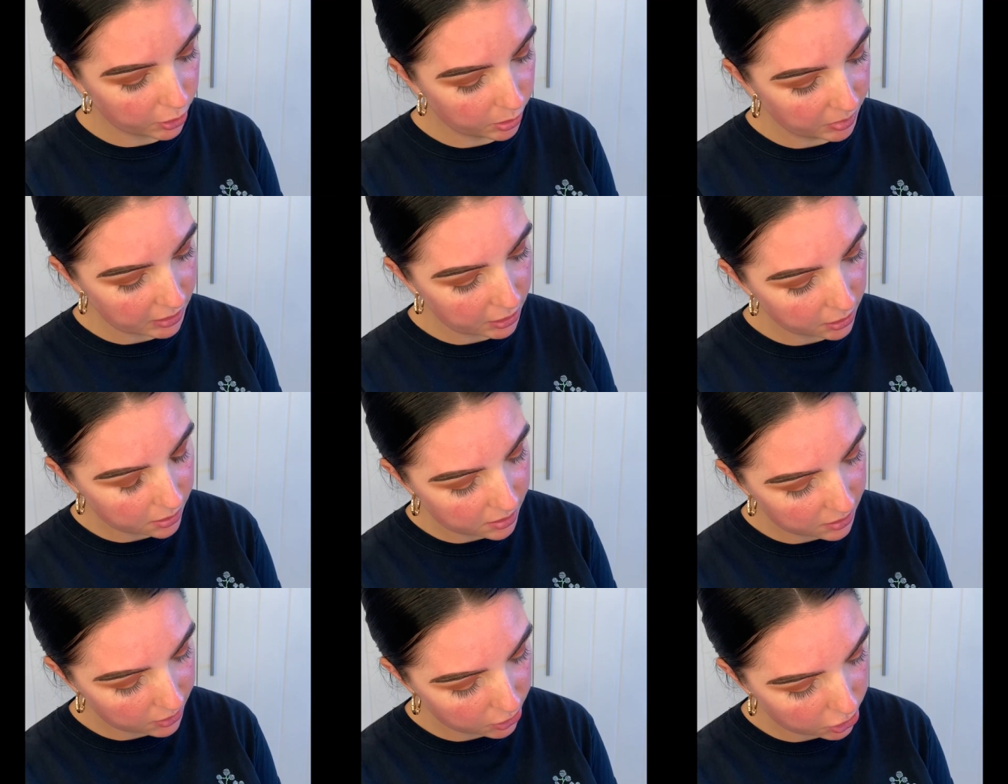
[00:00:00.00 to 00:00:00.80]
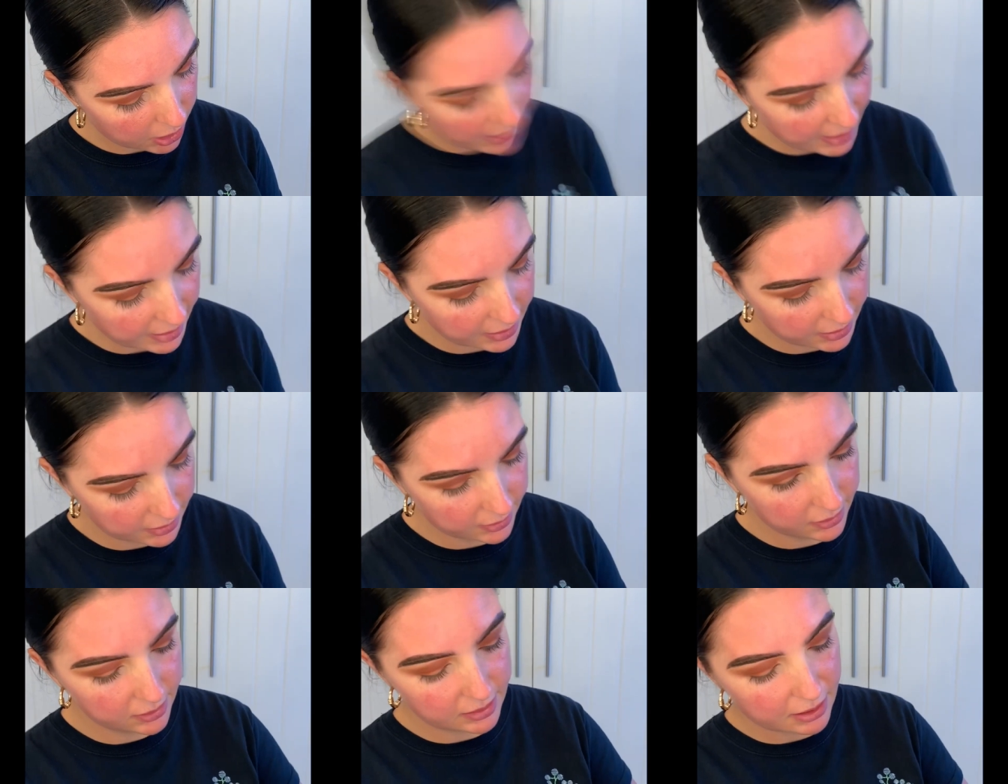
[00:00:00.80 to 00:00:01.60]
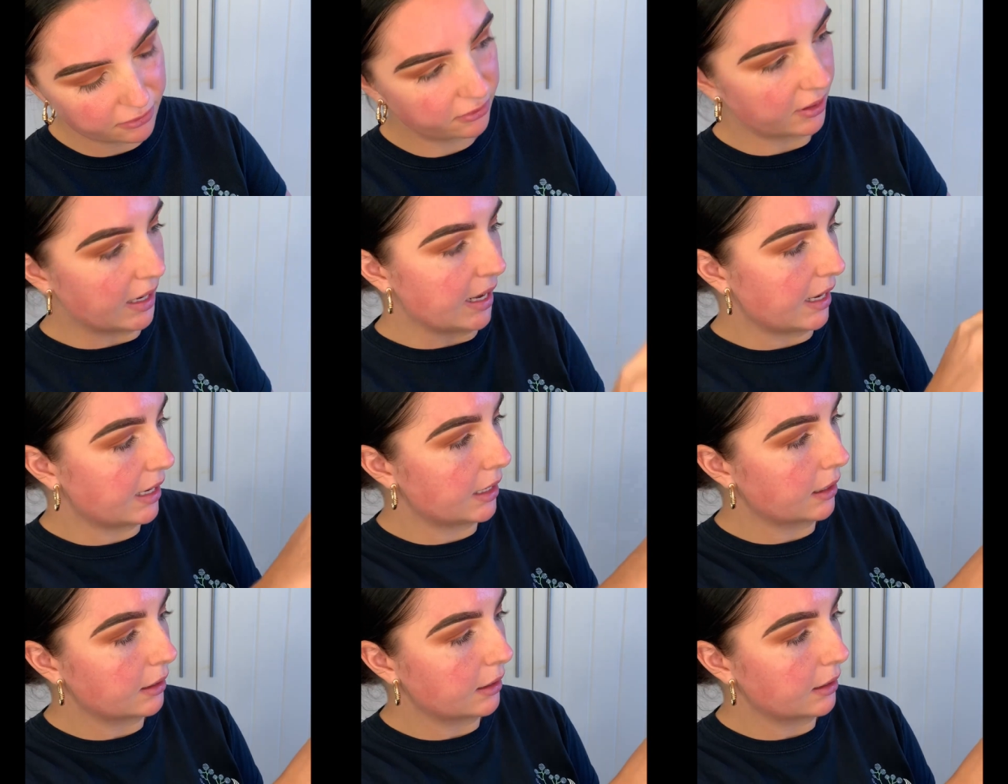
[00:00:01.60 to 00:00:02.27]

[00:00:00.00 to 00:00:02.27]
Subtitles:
to be using shade Stephanie,